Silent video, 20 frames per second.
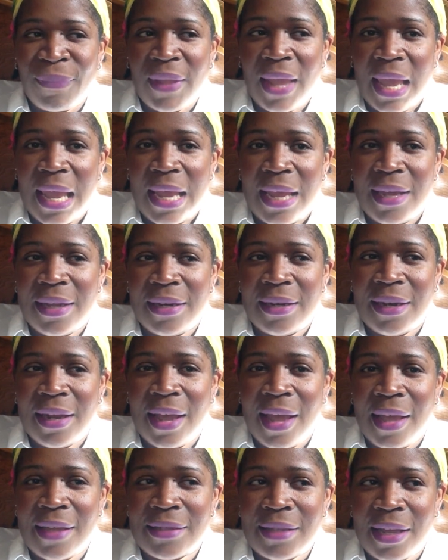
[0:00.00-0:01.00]
And
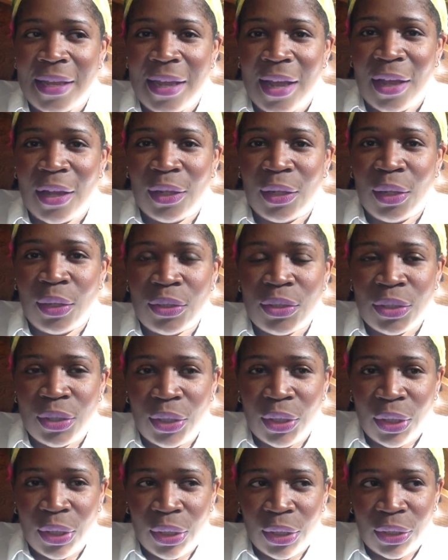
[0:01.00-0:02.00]
as I got closer
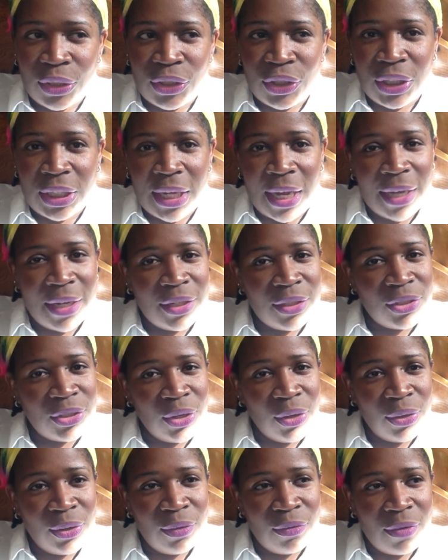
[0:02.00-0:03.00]
to her, she kind of
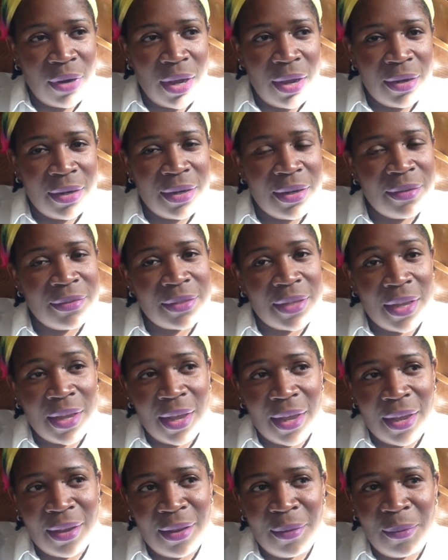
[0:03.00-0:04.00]
turned around and I was like,
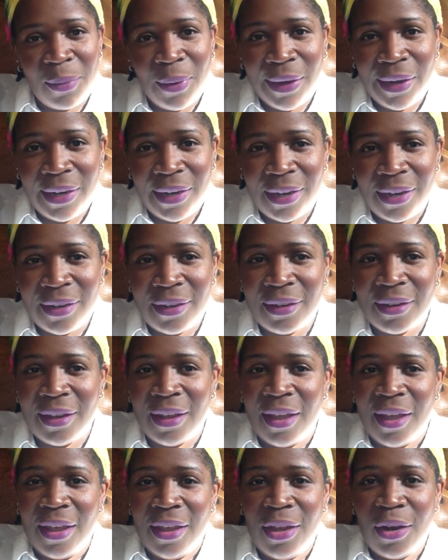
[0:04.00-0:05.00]
hi, good morning.
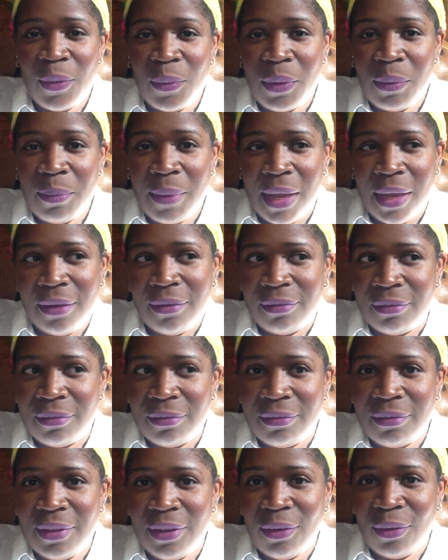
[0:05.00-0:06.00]
We made,
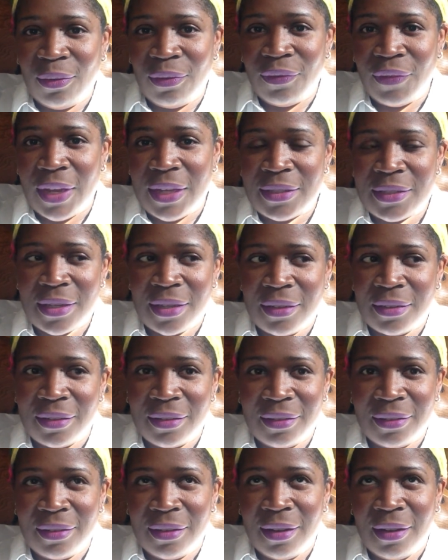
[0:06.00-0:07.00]
face
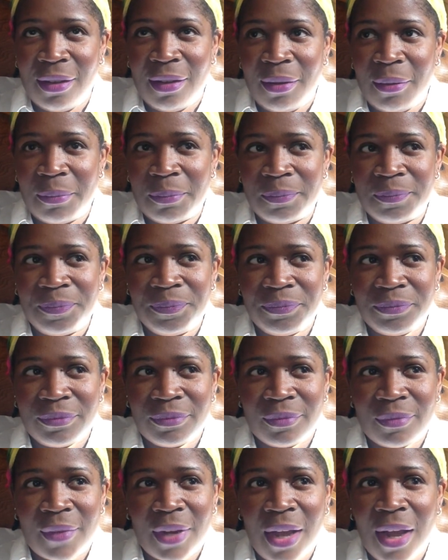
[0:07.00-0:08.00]
um,
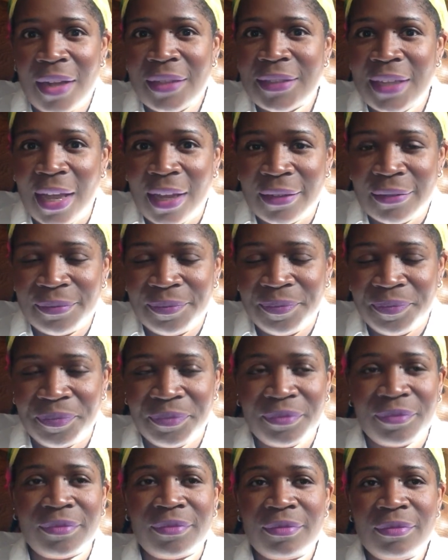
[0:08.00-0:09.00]
contact.
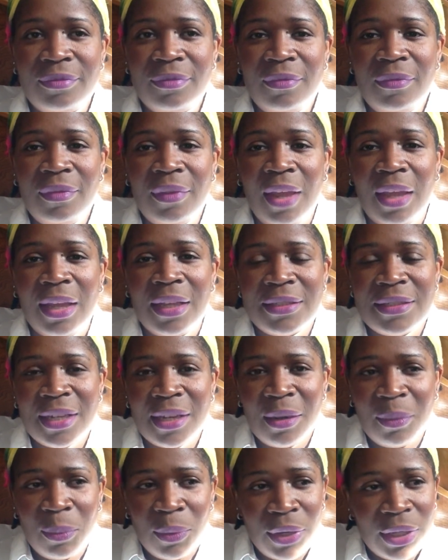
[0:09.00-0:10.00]
I said,
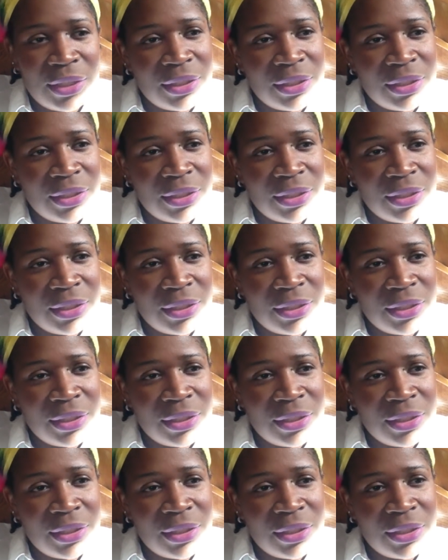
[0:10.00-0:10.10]
good morning.